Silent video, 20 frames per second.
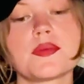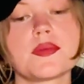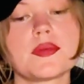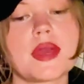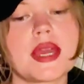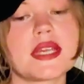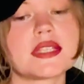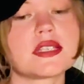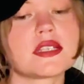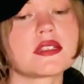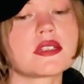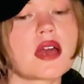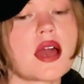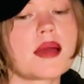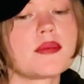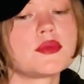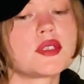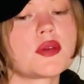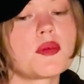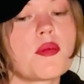It's a
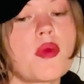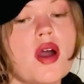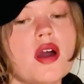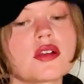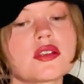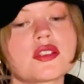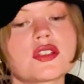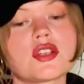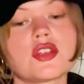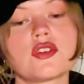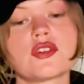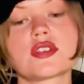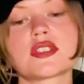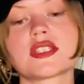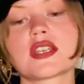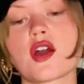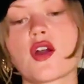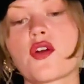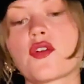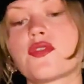time to master
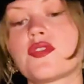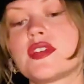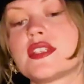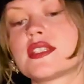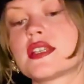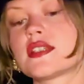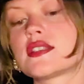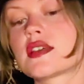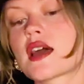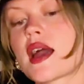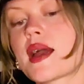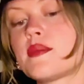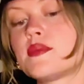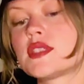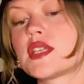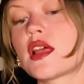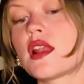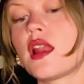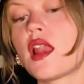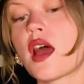yourself, it's a time
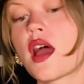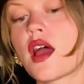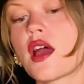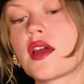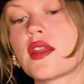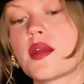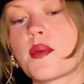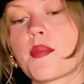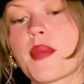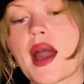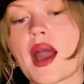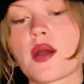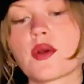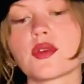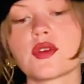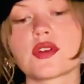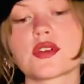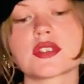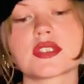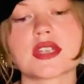to learn about
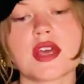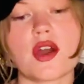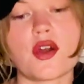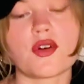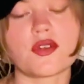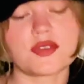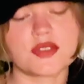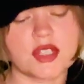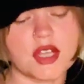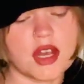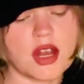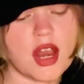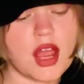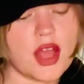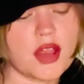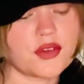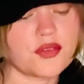yourself, to learn